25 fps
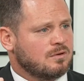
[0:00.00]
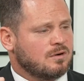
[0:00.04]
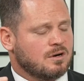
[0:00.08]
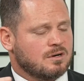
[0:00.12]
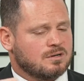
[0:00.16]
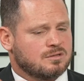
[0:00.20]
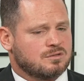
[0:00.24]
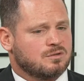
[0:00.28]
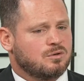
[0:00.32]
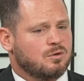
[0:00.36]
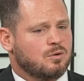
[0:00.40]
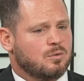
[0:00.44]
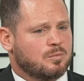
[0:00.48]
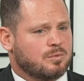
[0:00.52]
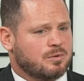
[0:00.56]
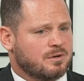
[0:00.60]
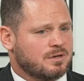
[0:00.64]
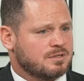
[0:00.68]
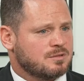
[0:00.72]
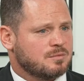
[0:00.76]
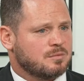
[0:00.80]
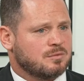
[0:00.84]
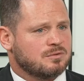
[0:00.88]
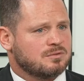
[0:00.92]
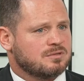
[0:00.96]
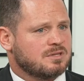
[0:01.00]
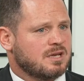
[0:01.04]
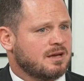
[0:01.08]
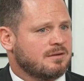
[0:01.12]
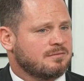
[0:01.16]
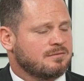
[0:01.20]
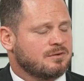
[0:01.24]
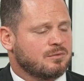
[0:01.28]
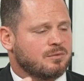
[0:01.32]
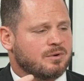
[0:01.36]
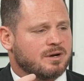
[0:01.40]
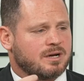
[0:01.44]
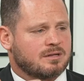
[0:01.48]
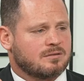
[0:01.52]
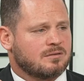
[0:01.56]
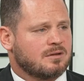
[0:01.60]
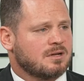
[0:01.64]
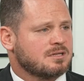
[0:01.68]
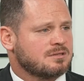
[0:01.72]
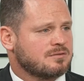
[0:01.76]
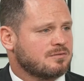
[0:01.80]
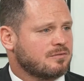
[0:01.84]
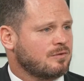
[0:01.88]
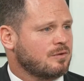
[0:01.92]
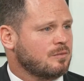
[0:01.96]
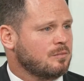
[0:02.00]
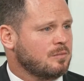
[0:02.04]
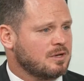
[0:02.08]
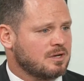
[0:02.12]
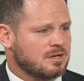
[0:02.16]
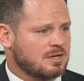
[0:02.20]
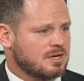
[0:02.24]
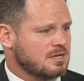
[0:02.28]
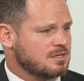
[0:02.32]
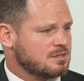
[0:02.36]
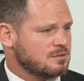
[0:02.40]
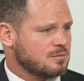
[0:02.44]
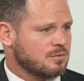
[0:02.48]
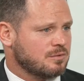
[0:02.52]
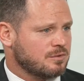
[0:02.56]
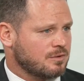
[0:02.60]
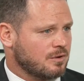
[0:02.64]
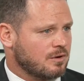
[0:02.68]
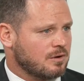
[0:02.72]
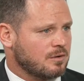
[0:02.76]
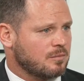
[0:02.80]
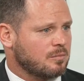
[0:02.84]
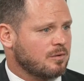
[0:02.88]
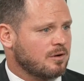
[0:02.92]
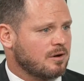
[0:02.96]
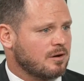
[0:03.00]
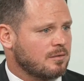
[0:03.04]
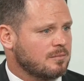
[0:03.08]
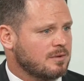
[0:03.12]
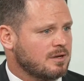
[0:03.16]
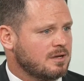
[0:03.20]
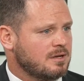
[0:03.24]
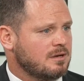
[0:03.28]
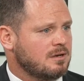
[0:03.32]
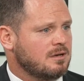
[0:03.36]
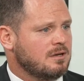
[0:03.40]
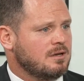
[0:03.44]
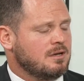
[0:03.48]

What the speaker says: Our school principals have direct lines of communication with our department